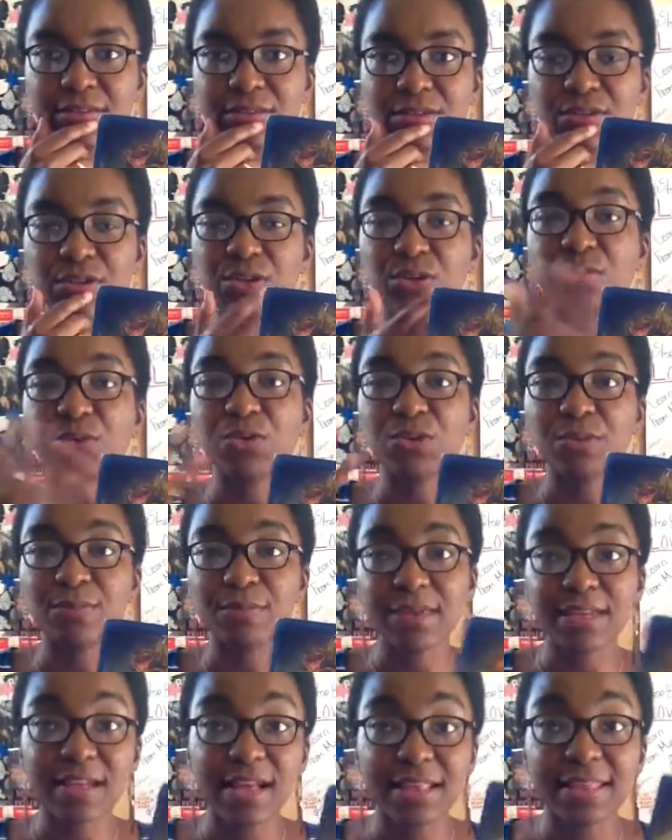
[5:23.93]
To you, you
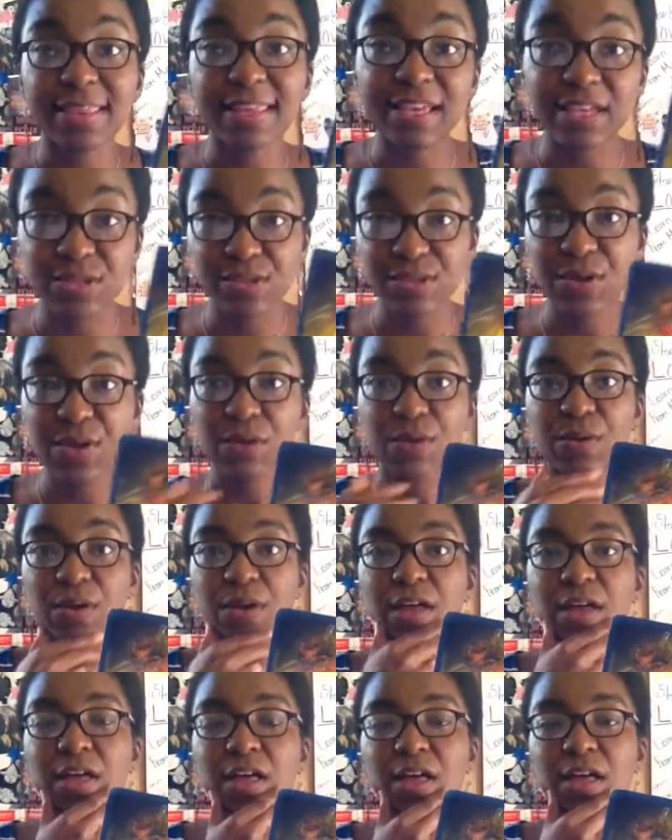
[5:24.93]
may not think so.
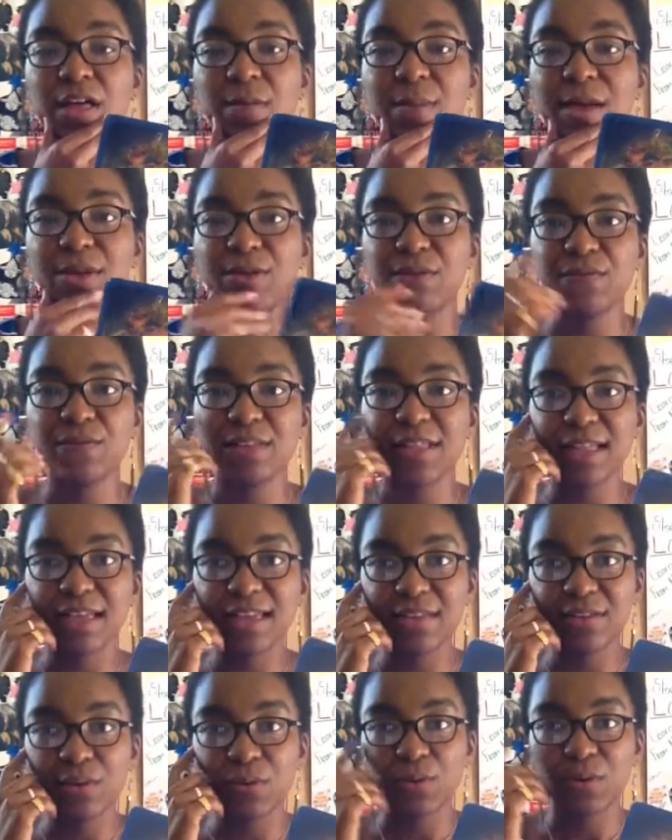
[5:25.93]
I do feel
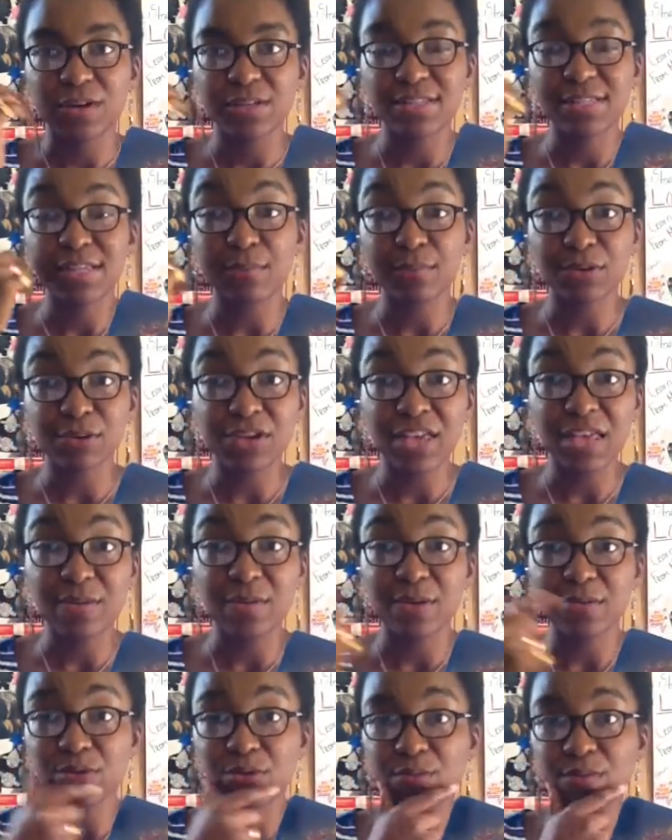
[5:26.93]
like the word Tumblr came
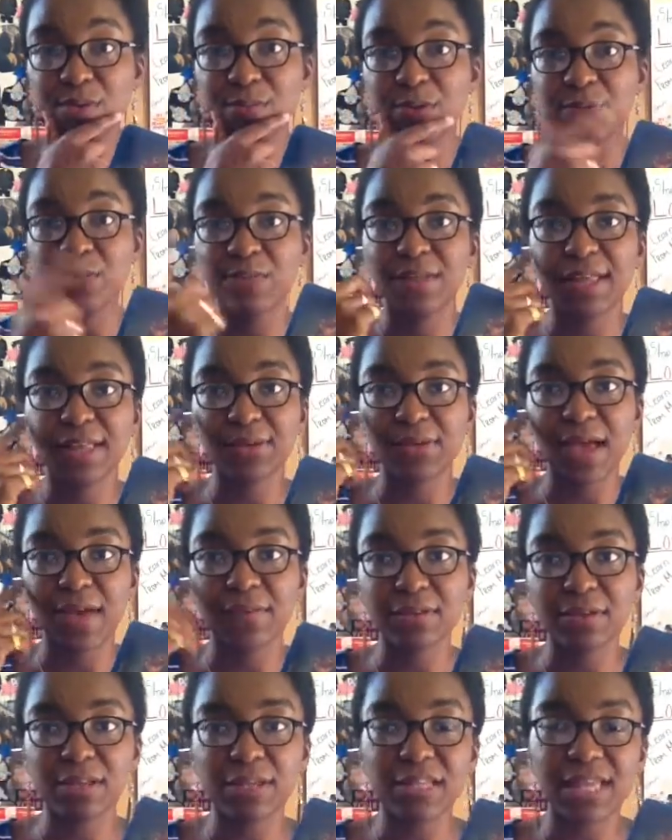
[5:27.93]
up, so maybe you feel like you
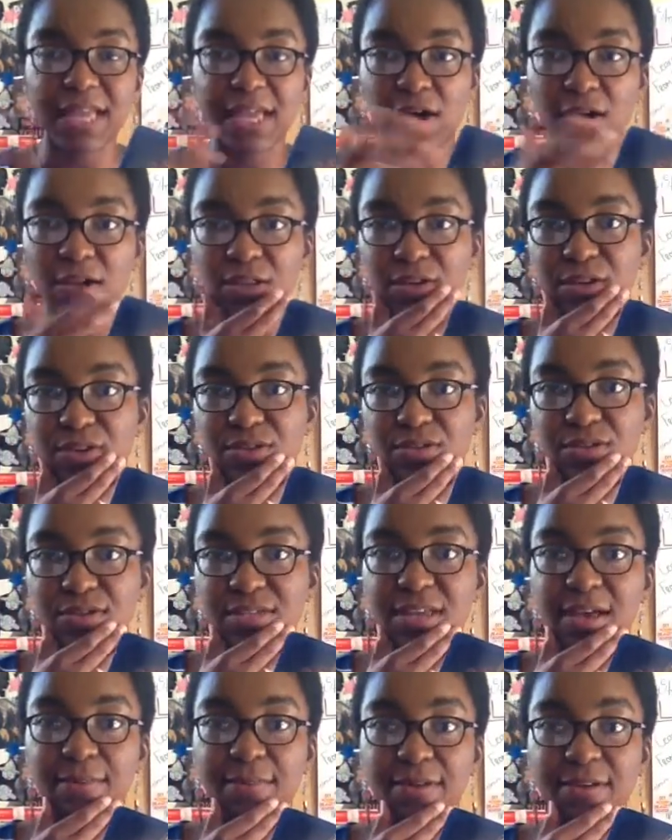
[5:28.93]
have to look like all the girls on
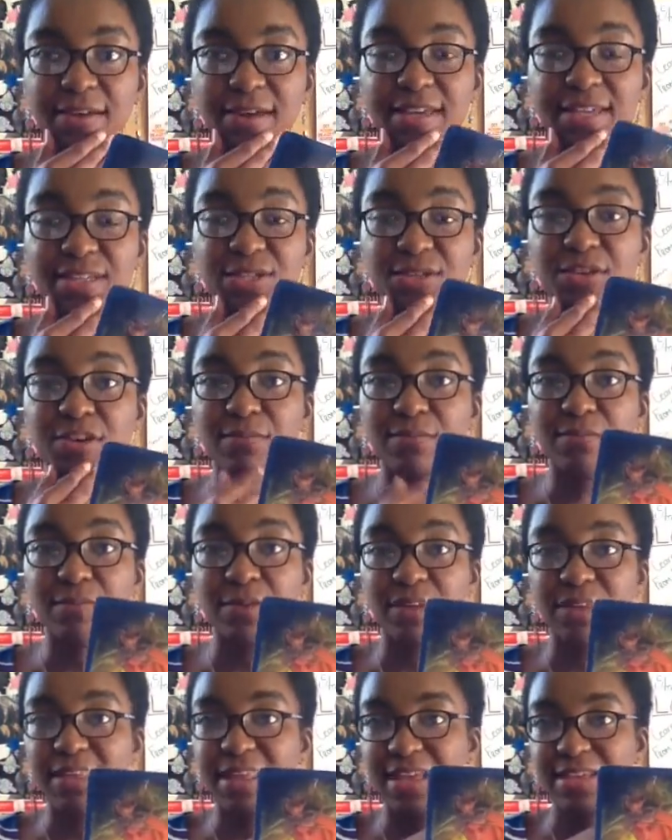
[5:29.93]
Tumblr and Instagram,
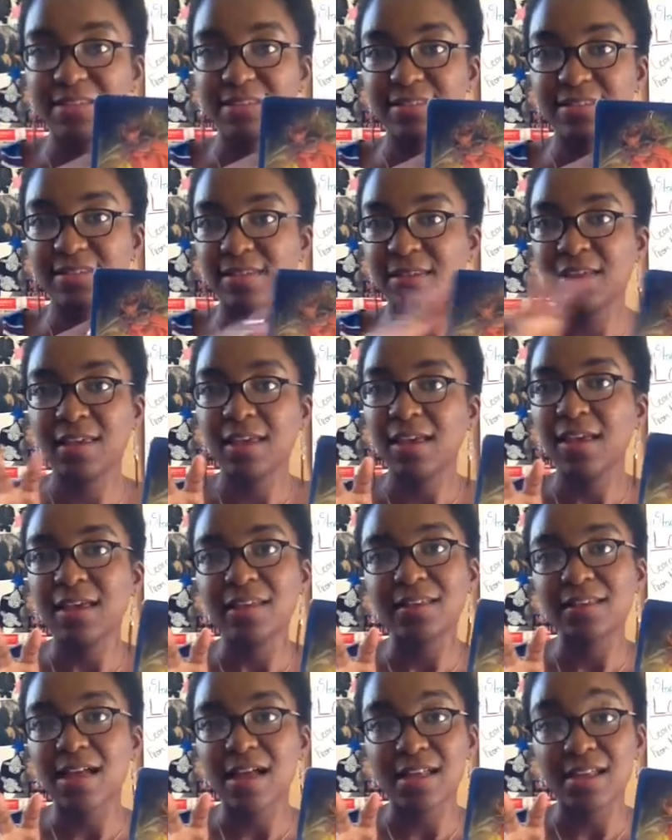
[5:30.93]
but that's
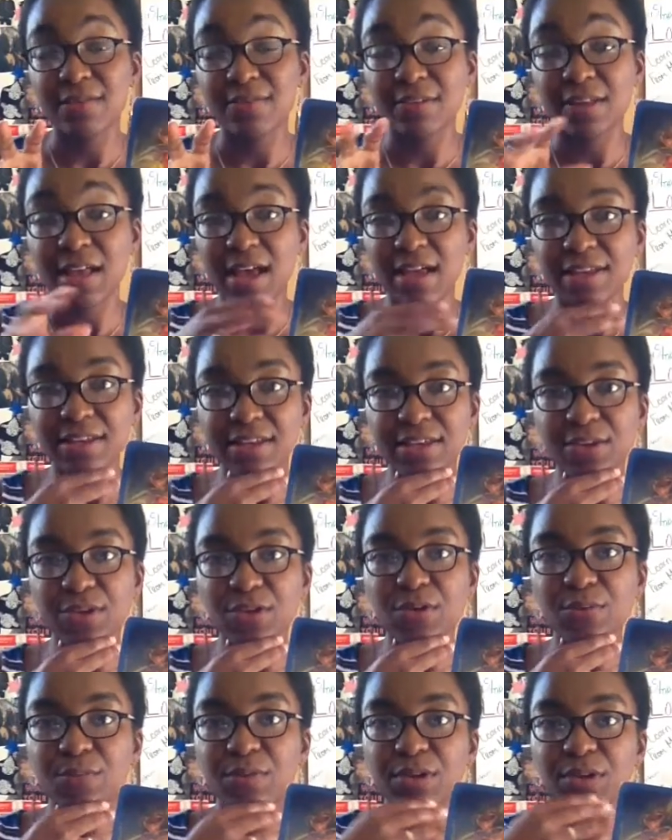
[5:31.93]
not even
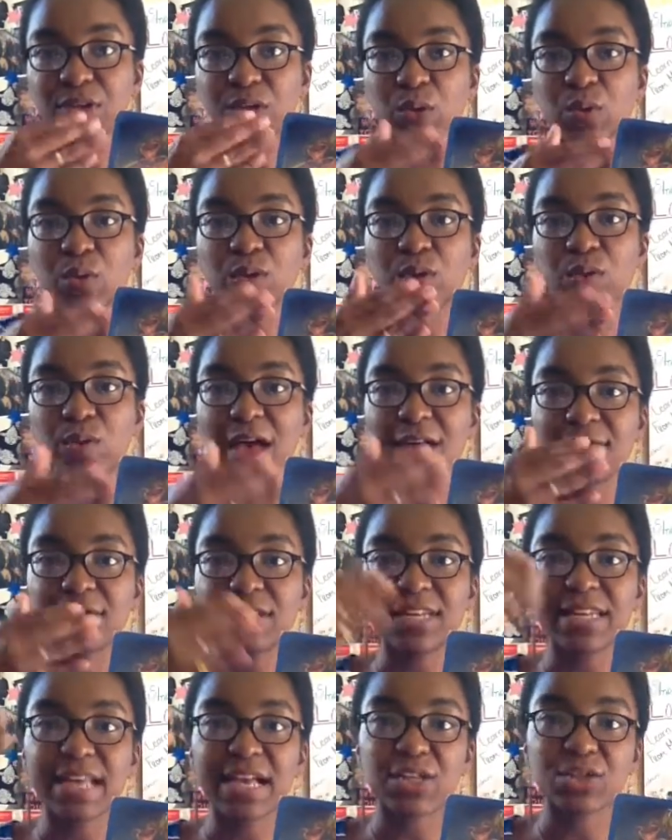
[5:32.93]
ideal. But you have
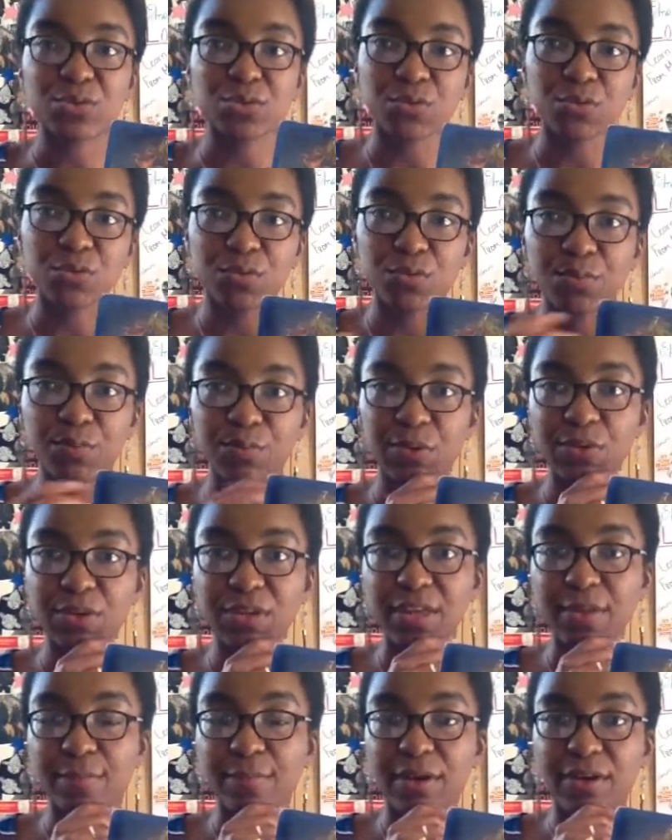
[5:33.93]
a natural
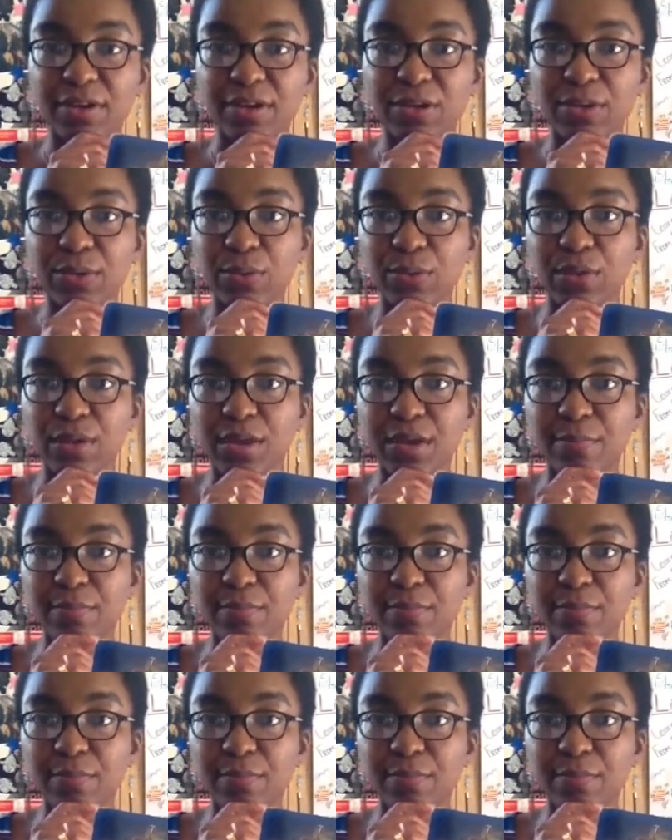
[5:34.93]
beauty about you.